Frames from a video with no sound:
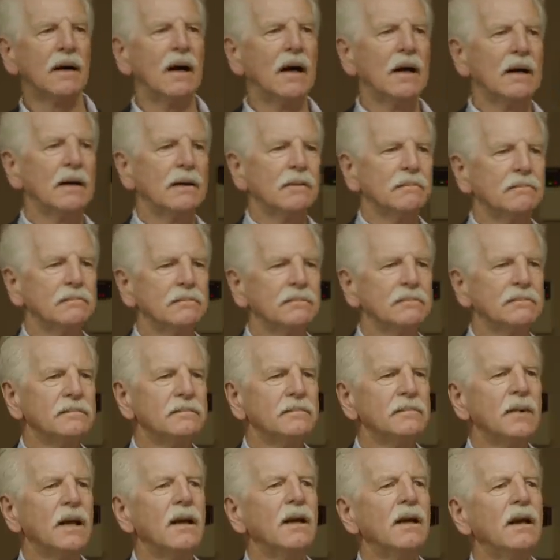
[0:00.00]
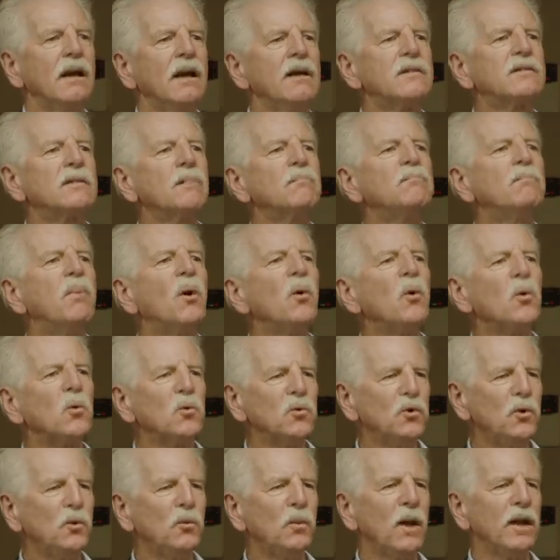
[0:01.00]
um, it's a bold
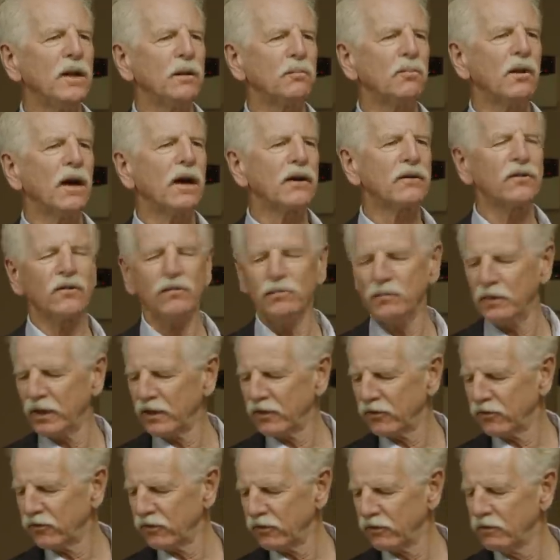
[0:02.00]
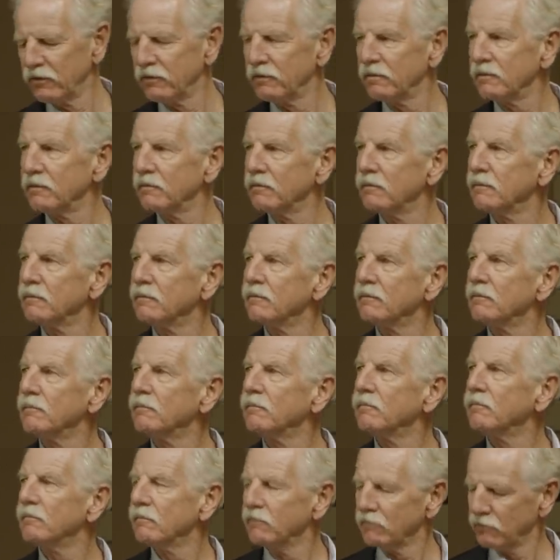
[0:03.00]
new way to practice medicine.
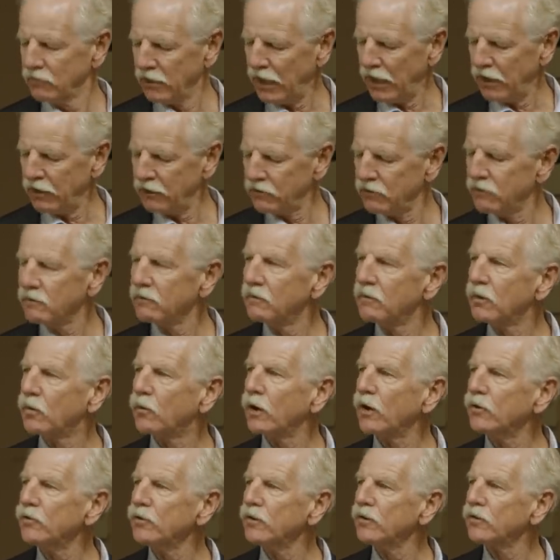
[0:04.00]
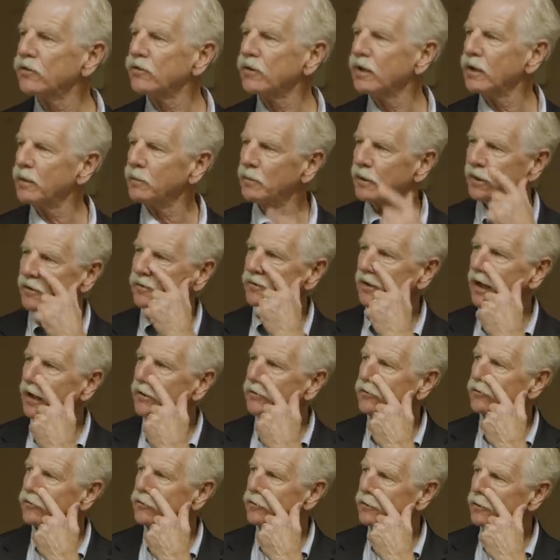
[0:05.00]
And the question is, can it be
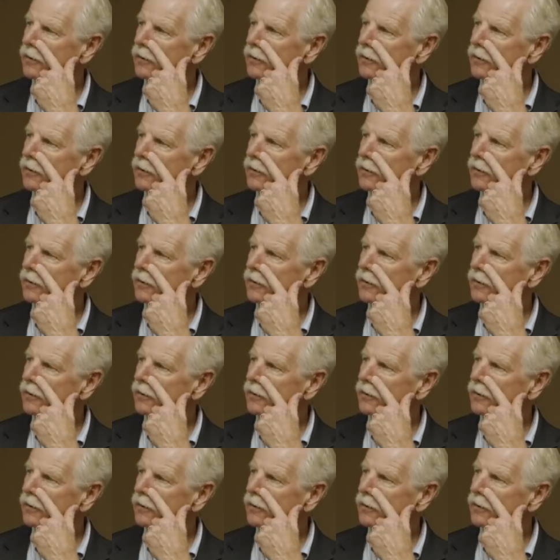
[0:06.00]
safe?